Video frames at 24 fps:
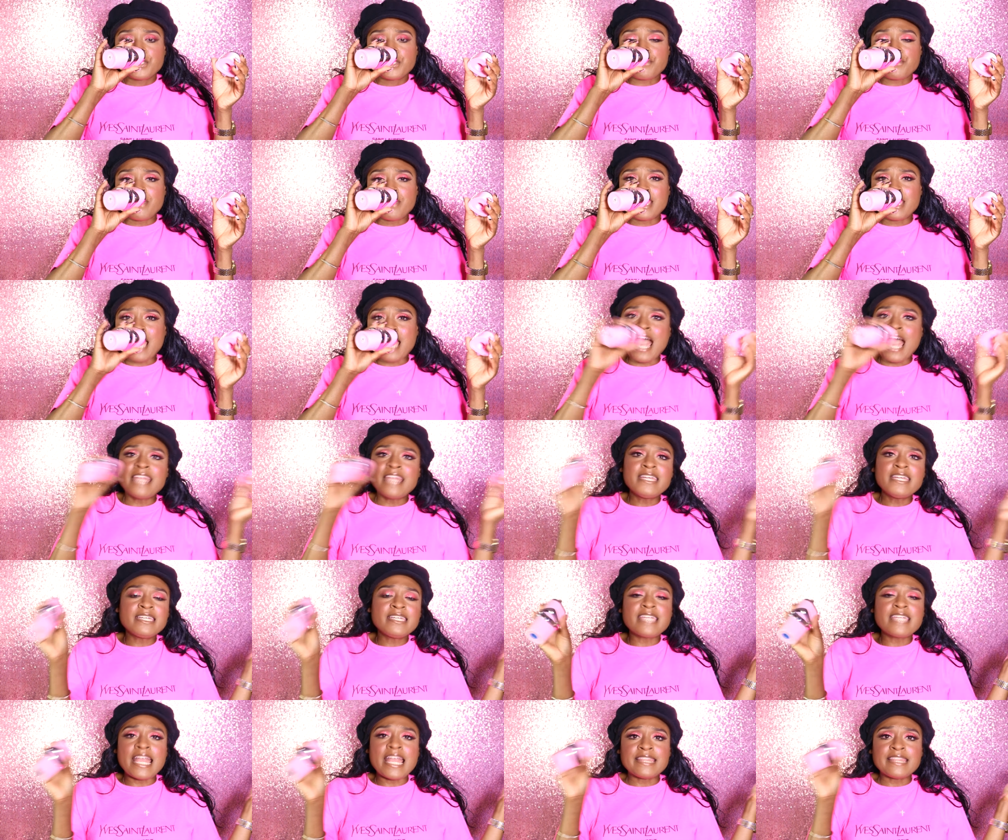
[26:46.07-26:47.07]
drink. I
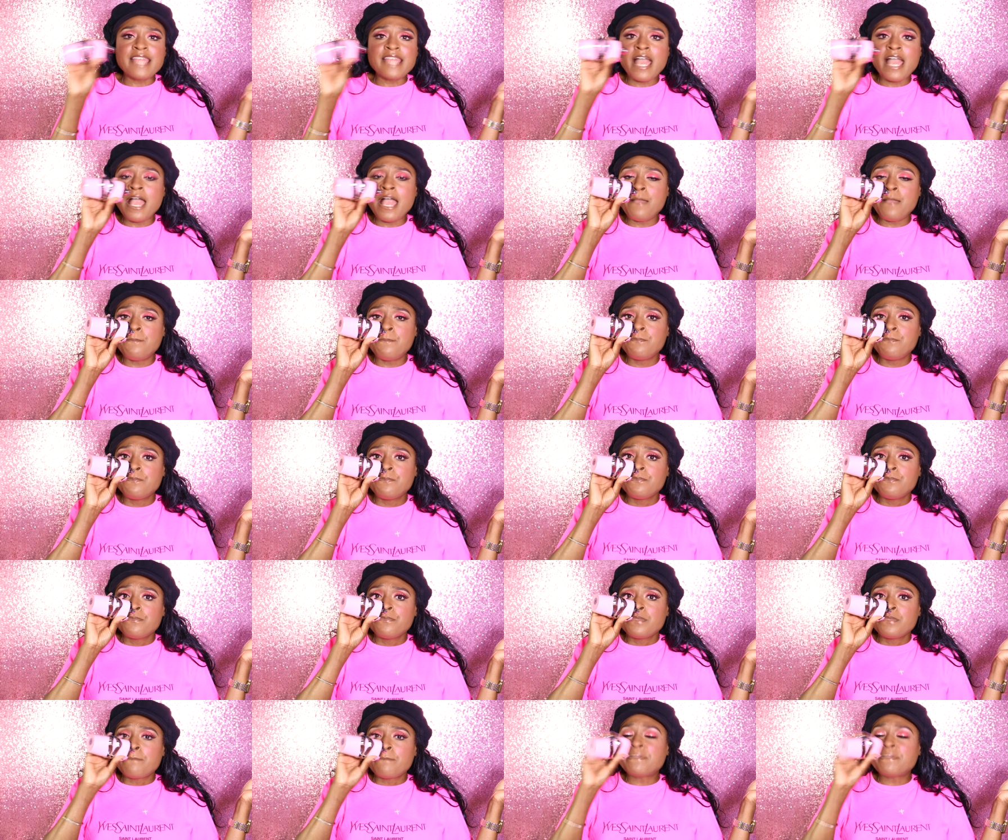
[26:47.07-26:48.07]
didn't get that,
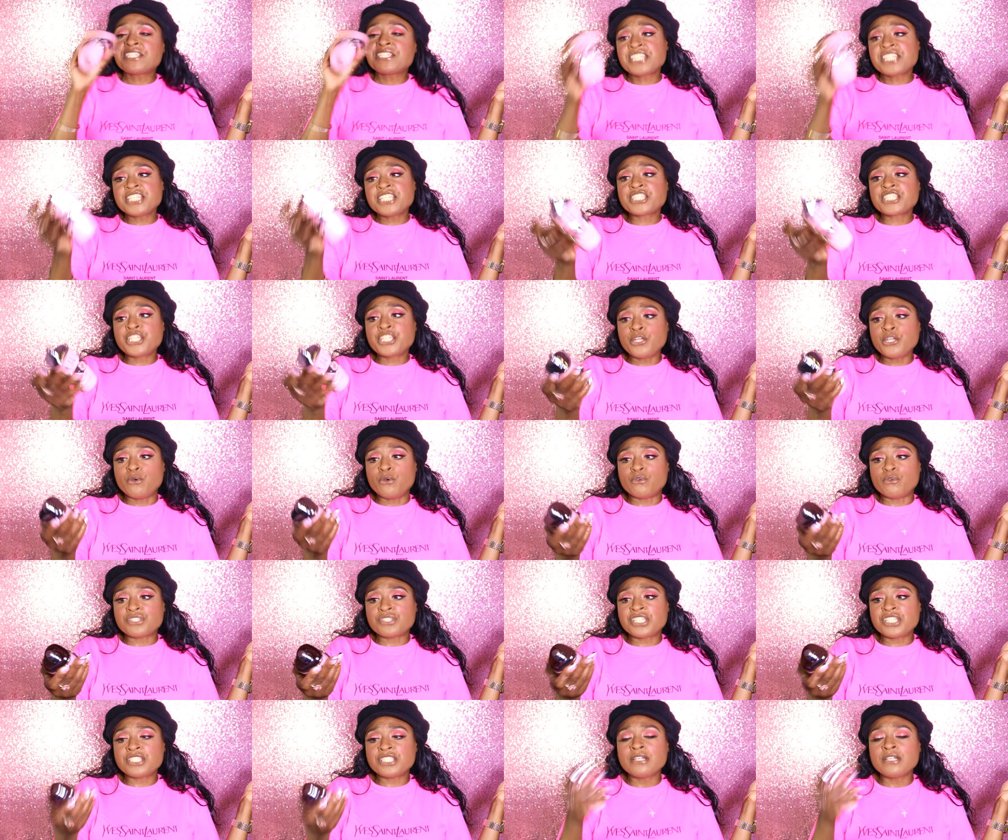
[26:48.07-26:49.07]
but she's
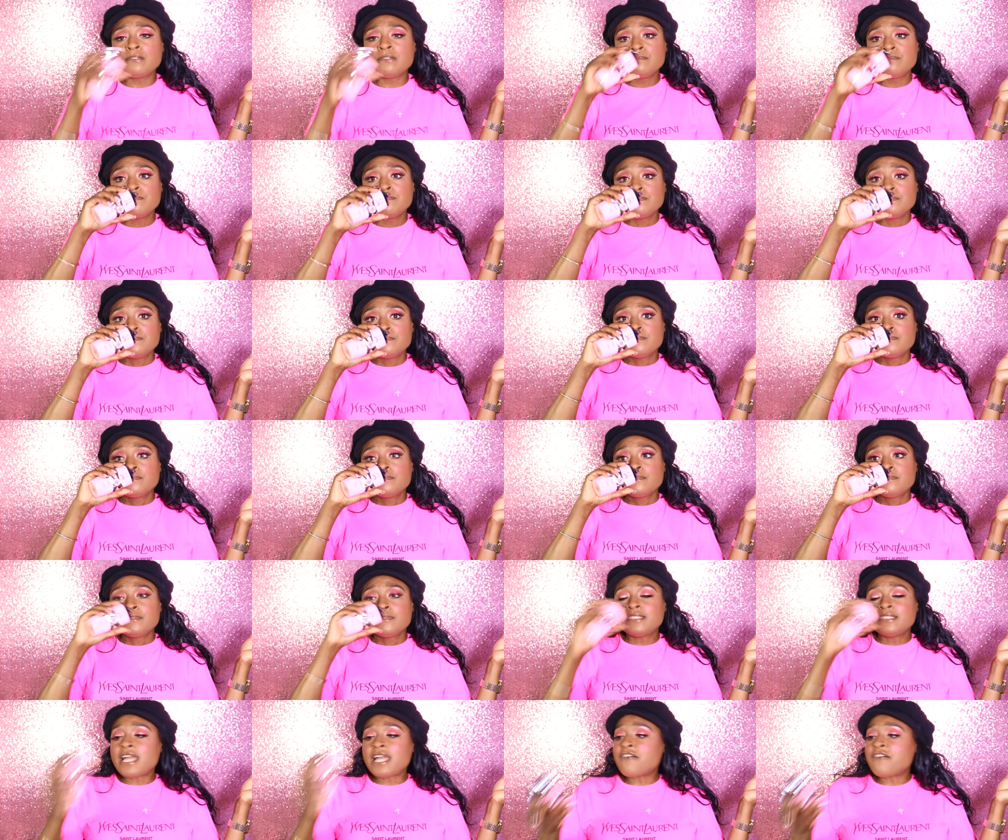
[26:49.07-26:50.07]
cute. She's
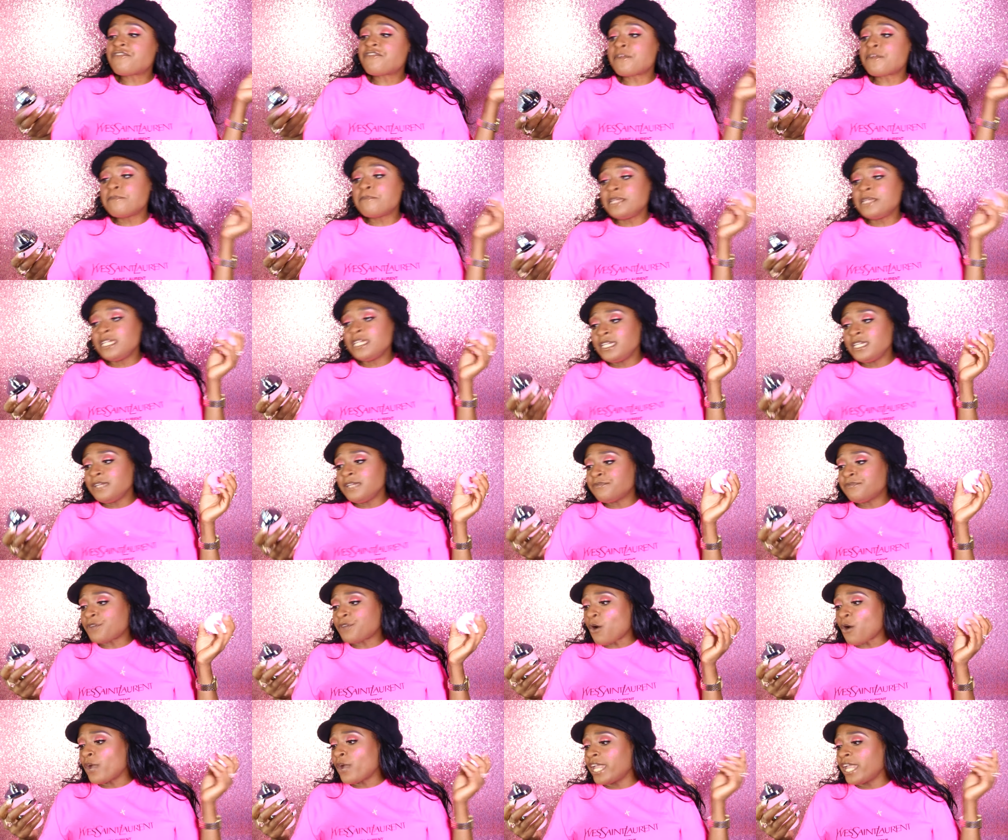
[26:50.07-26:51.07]
now for me.
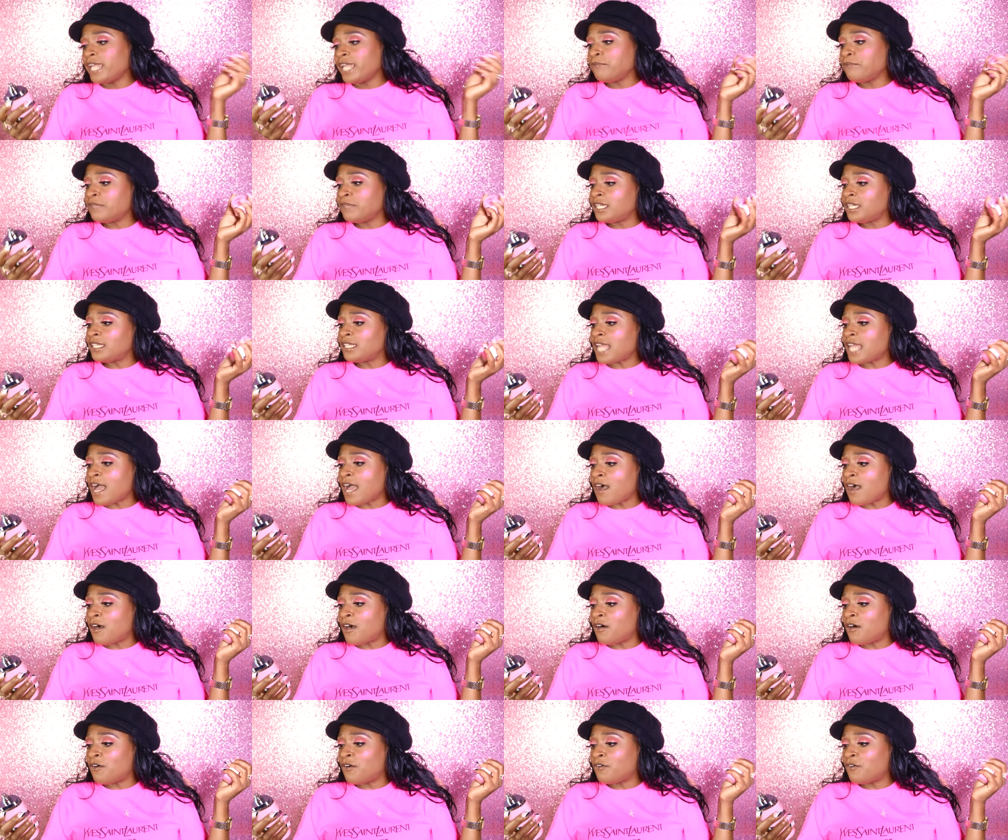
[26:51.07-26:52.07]
Don't hate me
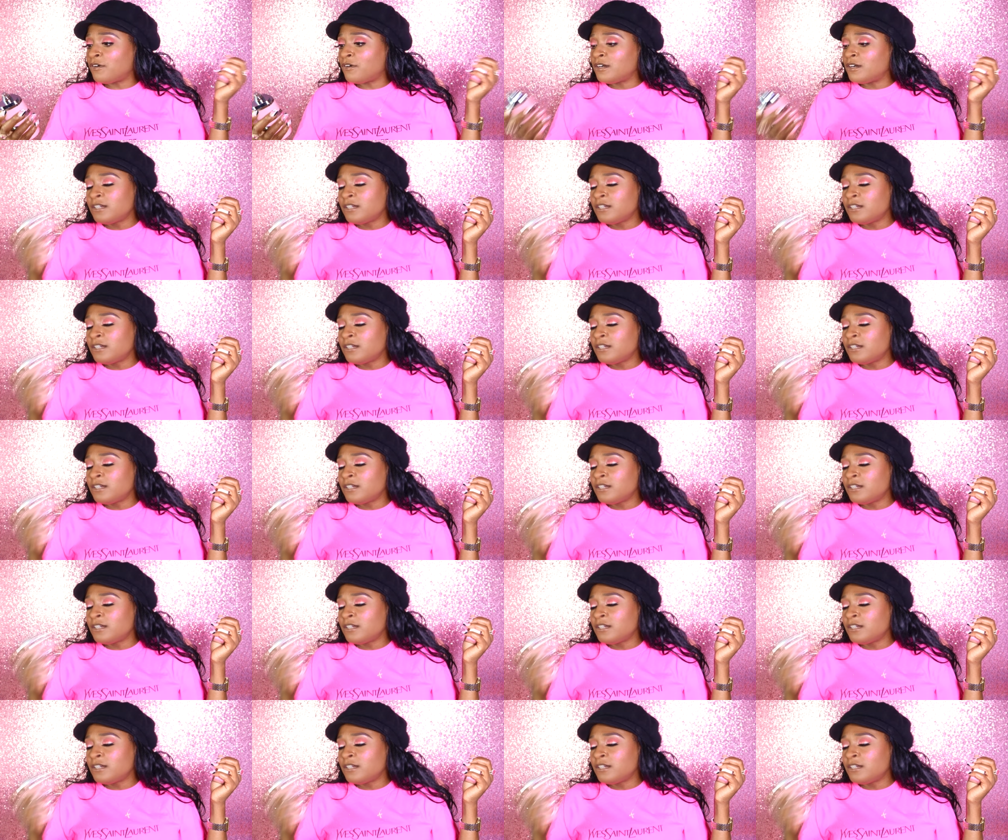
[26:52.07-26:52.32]
now.